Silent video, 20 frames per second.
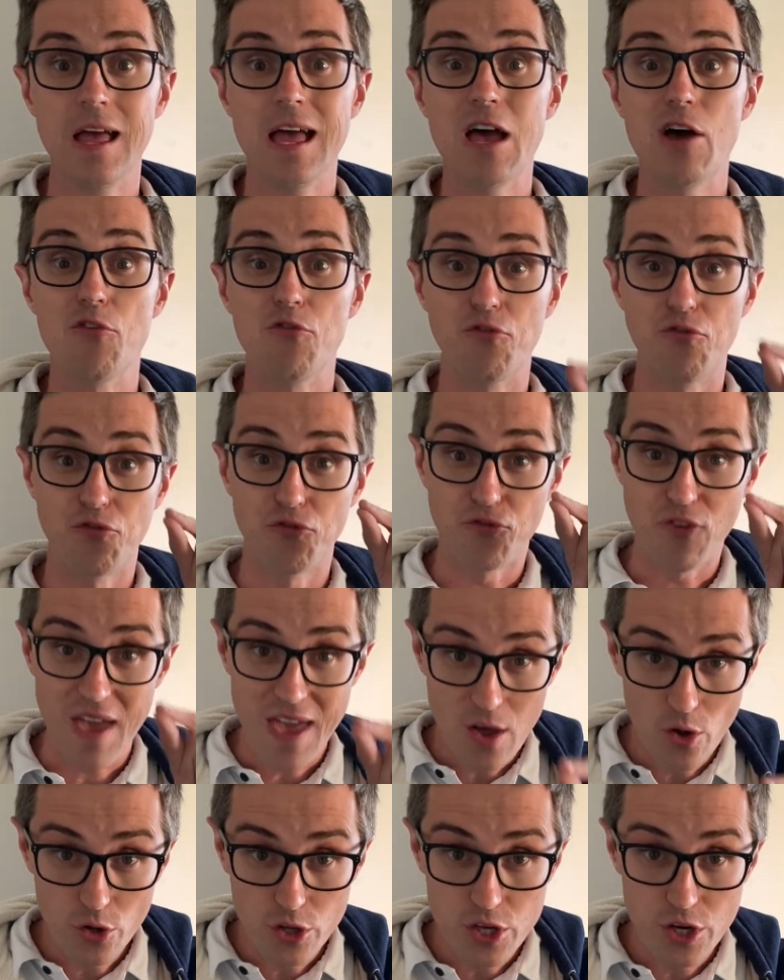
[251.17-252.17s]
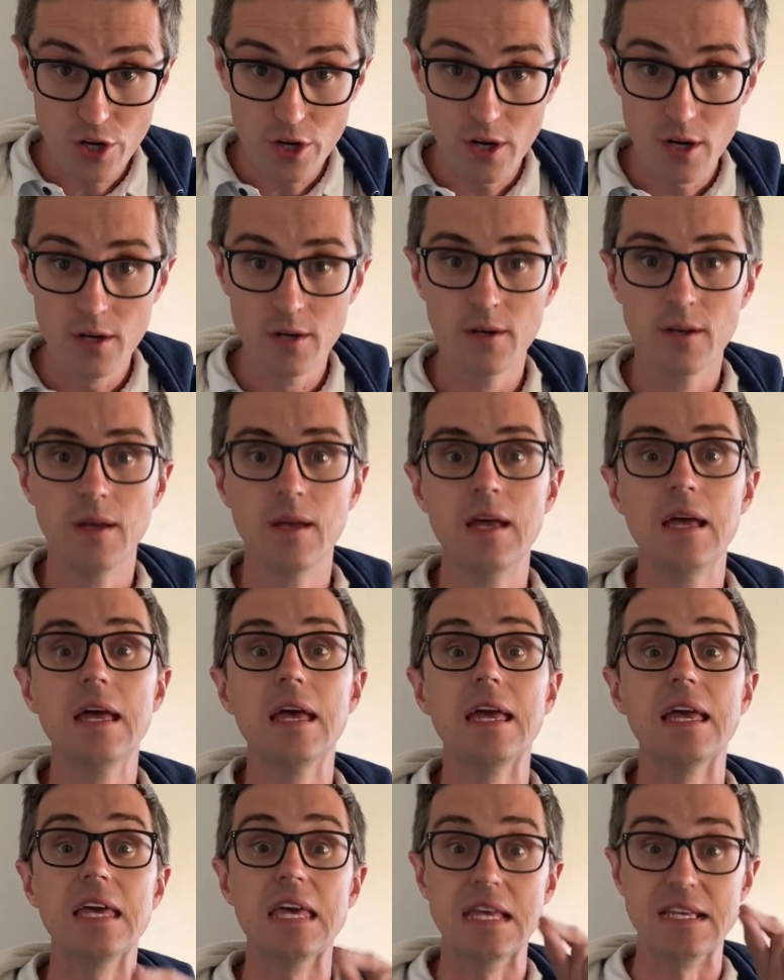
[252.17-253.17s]
failure
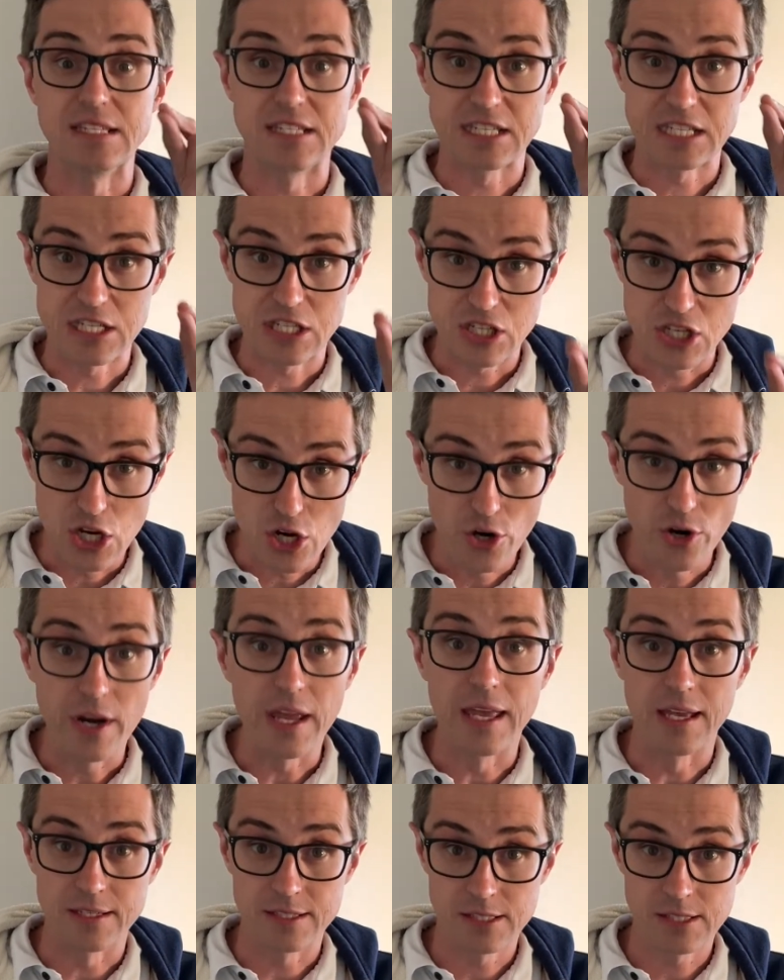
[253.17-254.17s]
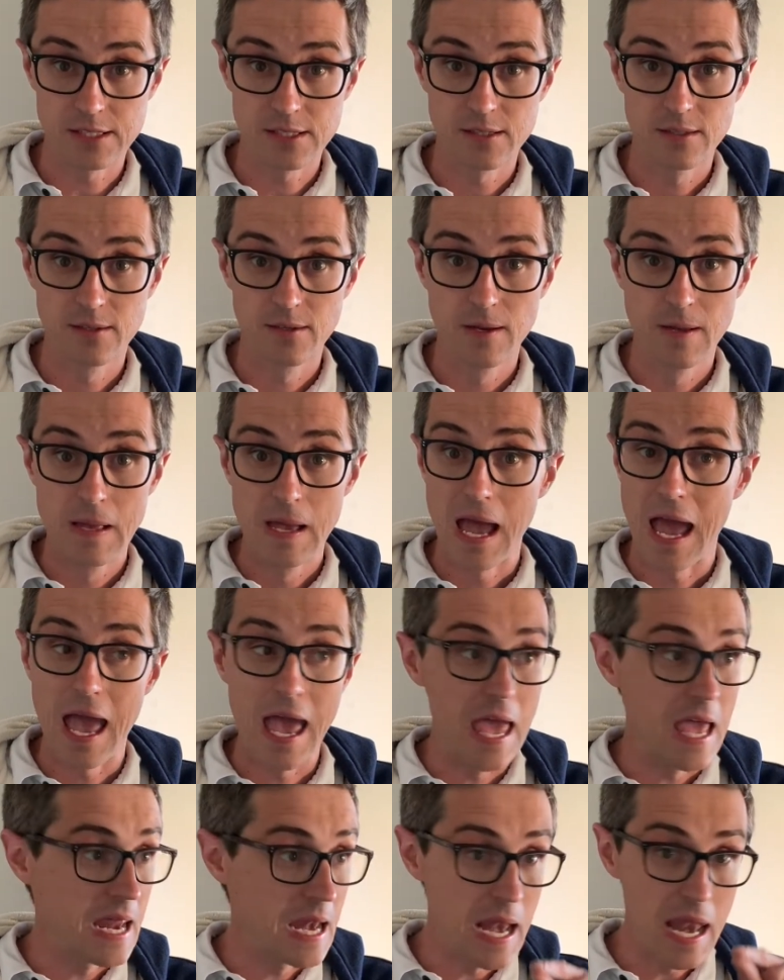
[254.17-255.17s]
is serious
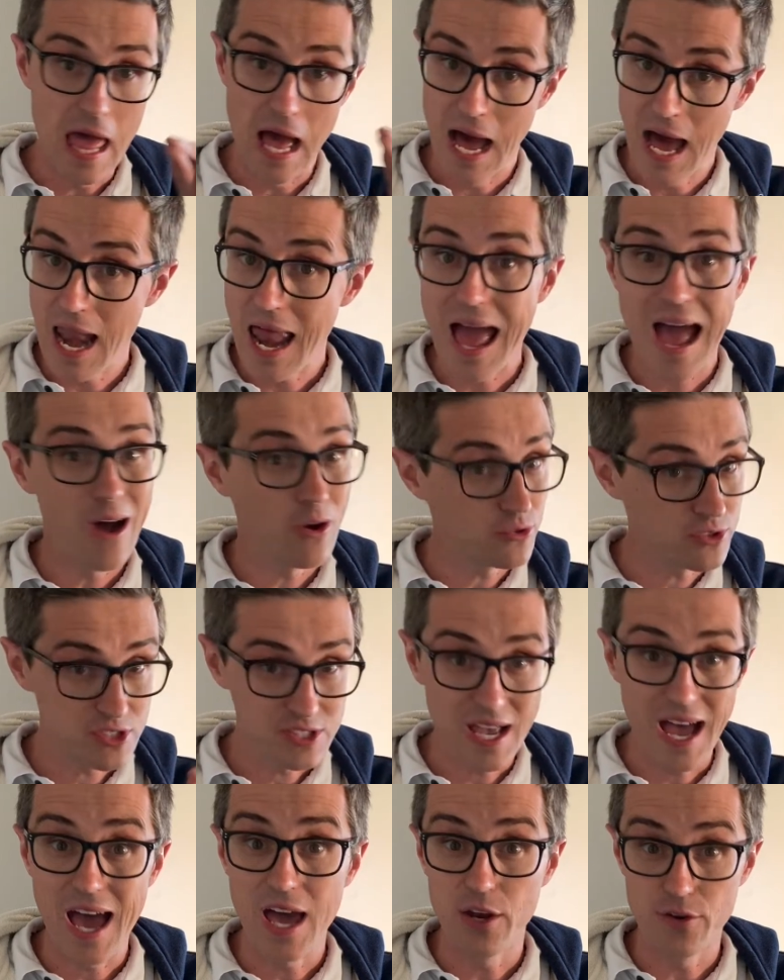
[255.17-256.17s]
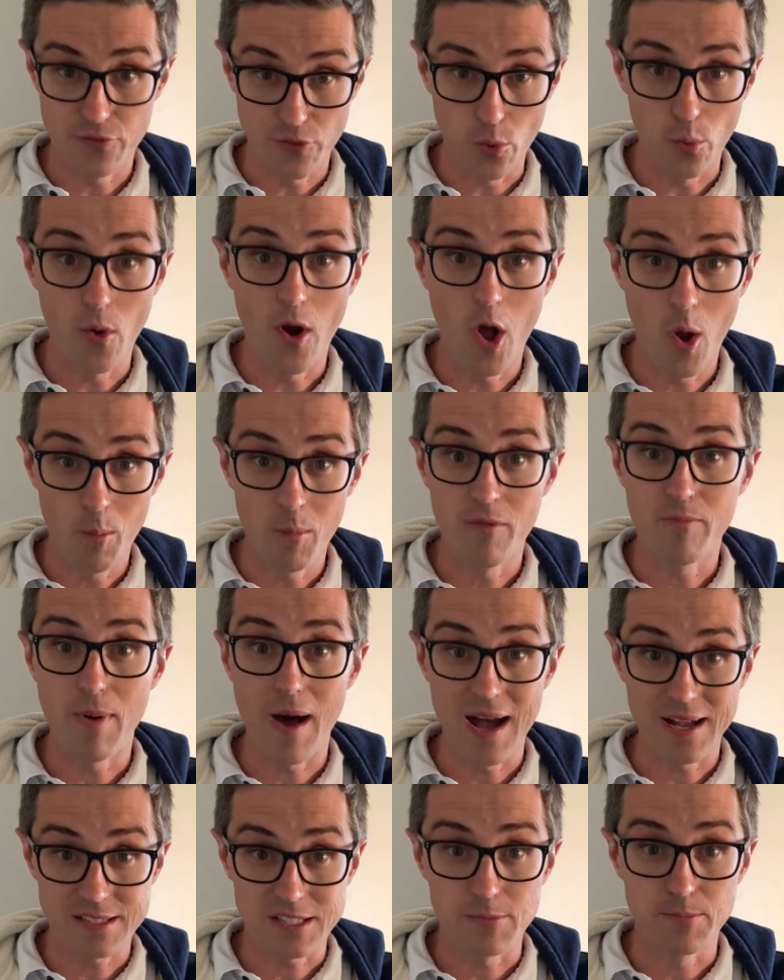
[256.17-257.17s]
and not outside of the realm of
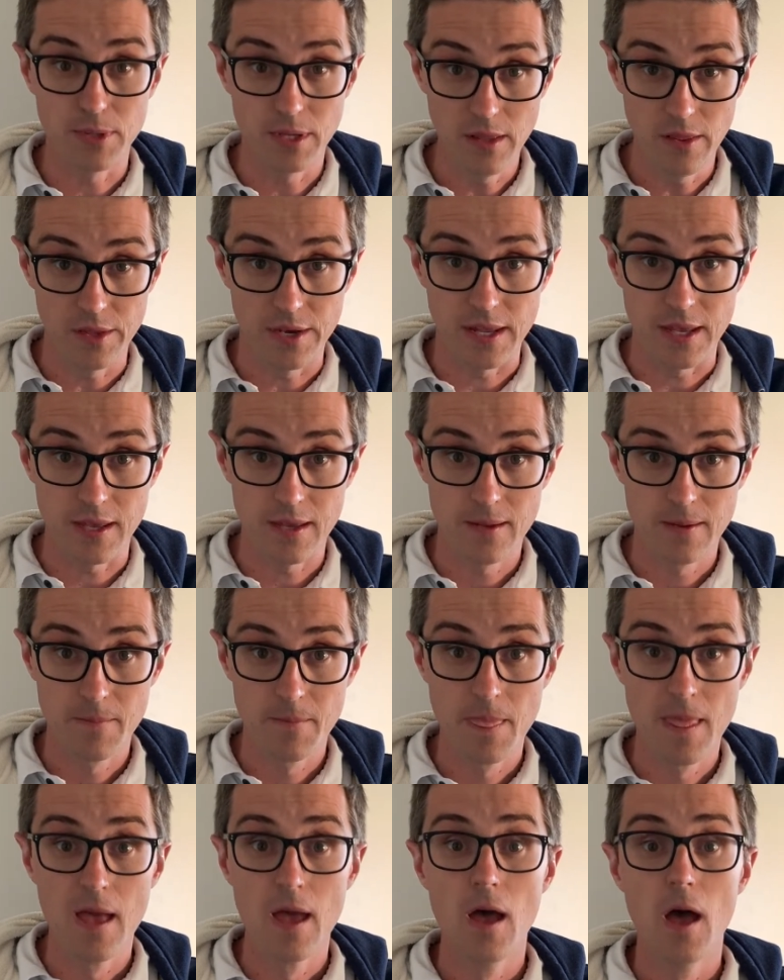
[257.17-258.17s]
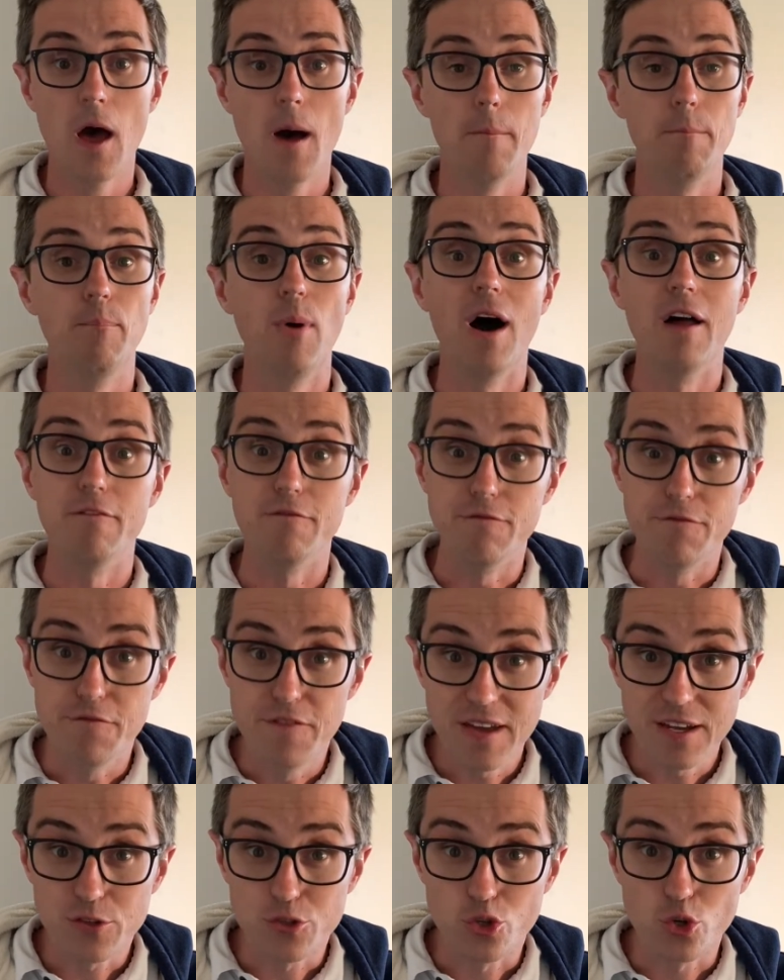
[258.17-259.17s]
possibility. But
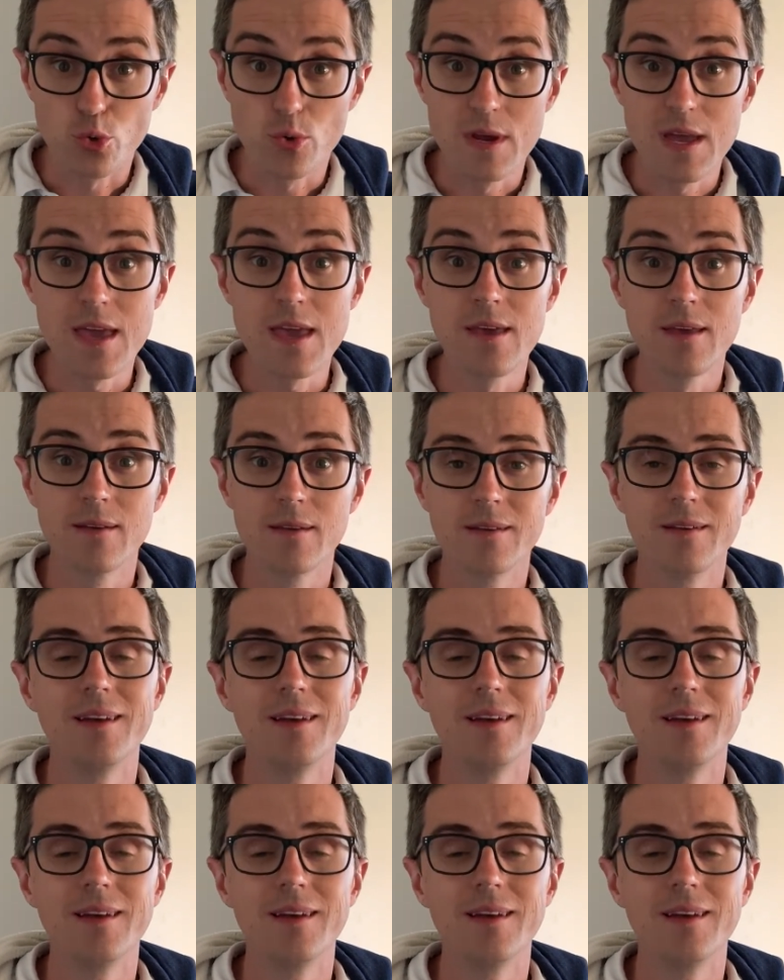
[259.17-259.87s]
victory